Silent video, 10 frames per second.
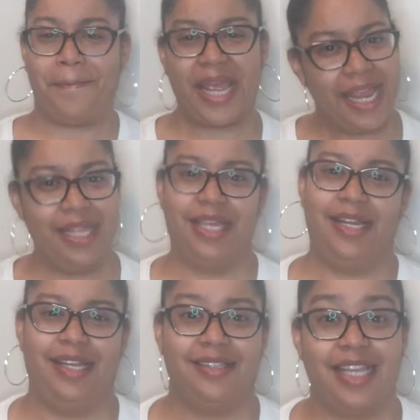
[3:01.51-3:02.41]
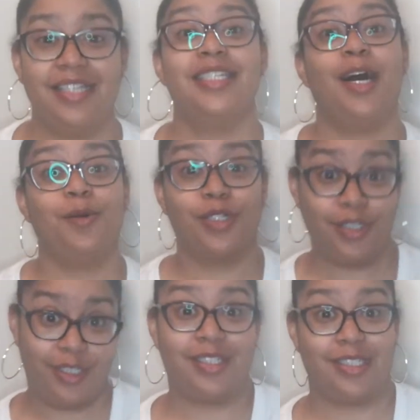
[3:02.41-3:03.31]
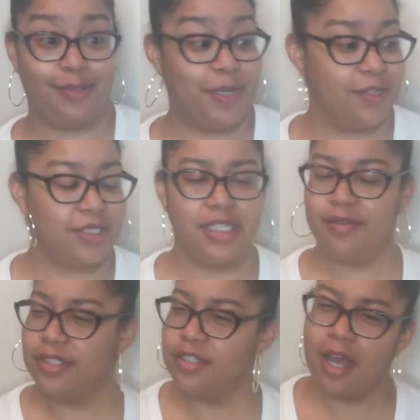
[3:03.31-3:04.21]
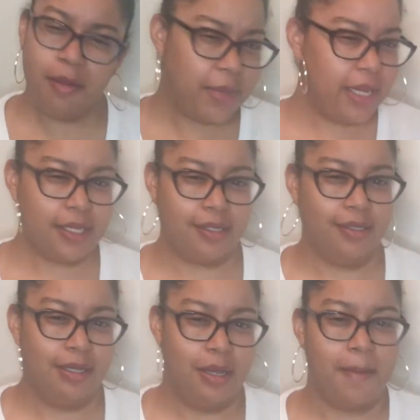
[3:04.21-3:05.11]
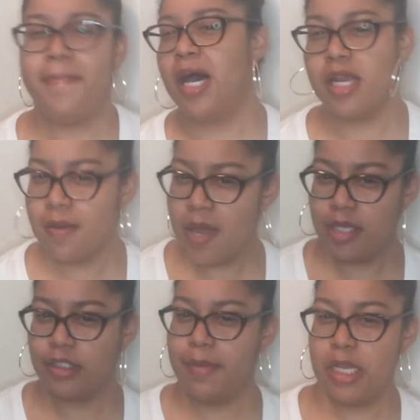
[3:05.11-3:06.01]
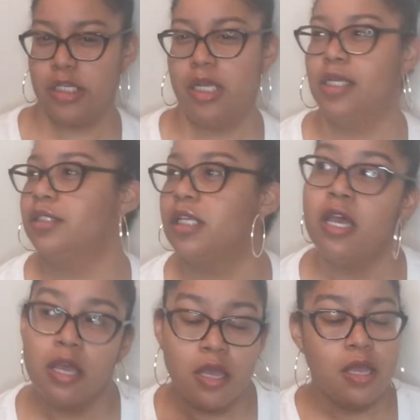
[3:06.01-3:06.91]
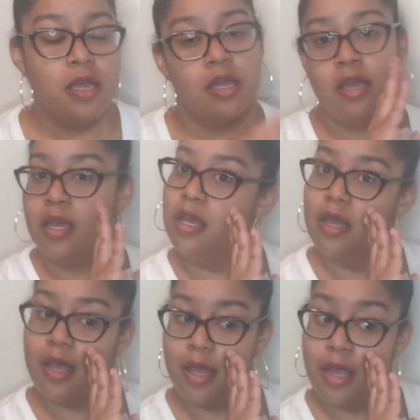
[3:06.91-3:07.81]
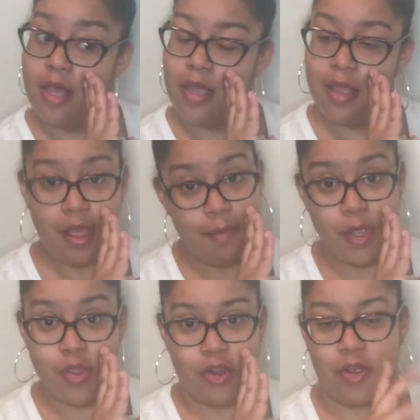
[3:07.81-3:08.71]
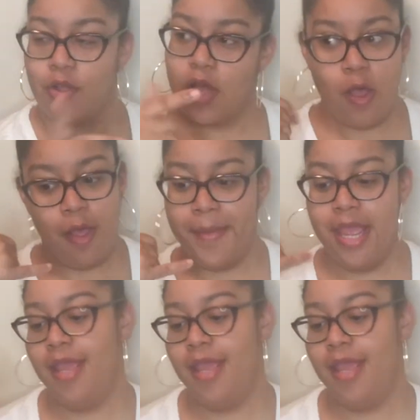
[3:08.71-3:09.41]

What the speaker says: bathe in it. That's how good this smells. Secret, do y'all make body wash by chance? I'm your girl. Come